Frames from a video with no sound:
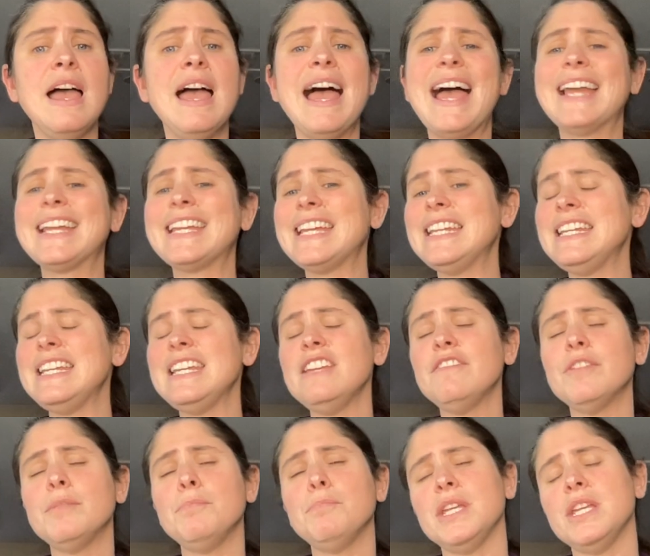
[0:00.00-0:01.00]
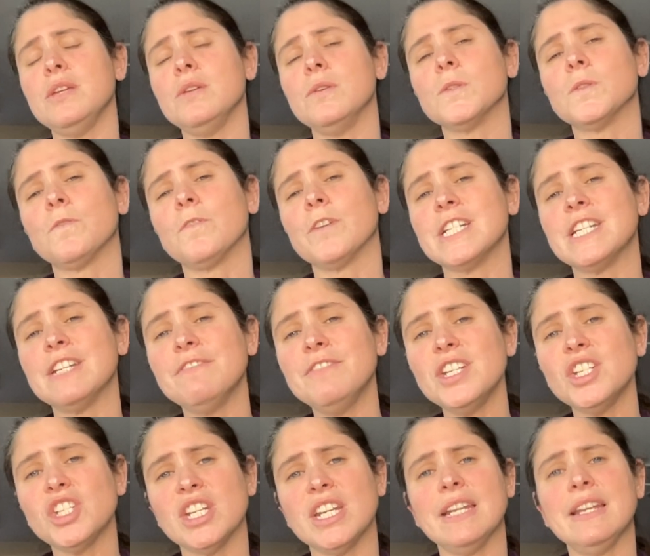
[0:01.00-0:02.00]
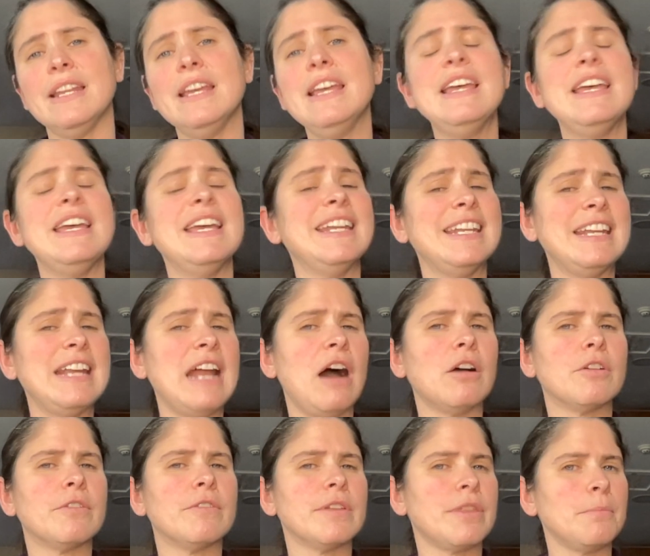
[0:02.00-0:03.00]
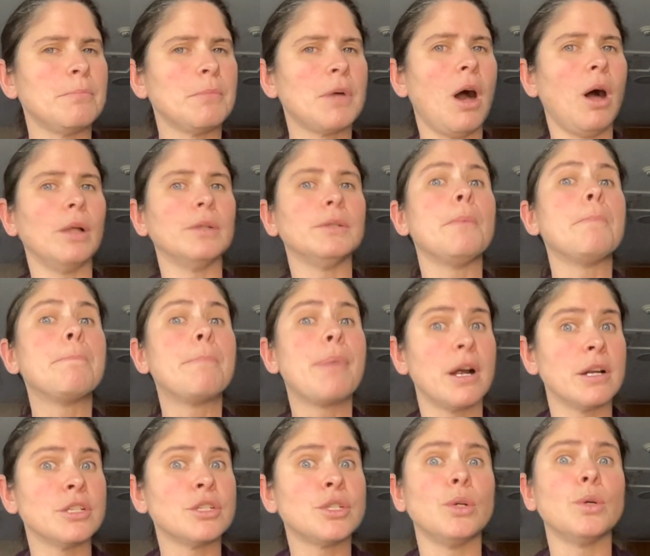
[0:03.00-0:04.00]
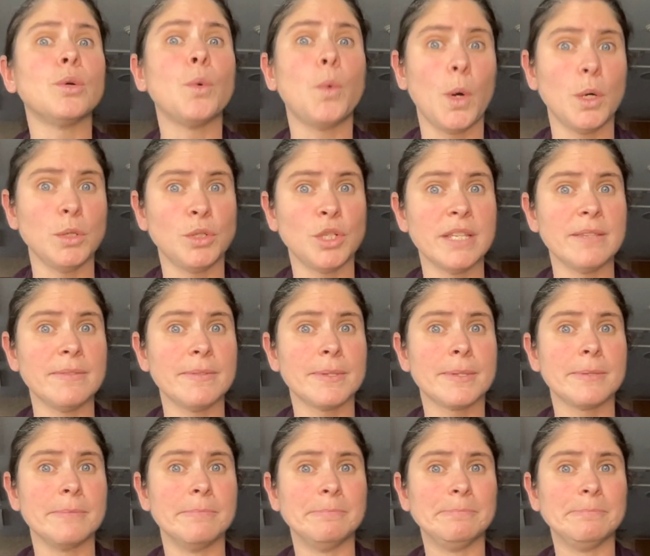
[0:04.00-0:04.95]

and can even be used for division in an algorithm called partial quotients.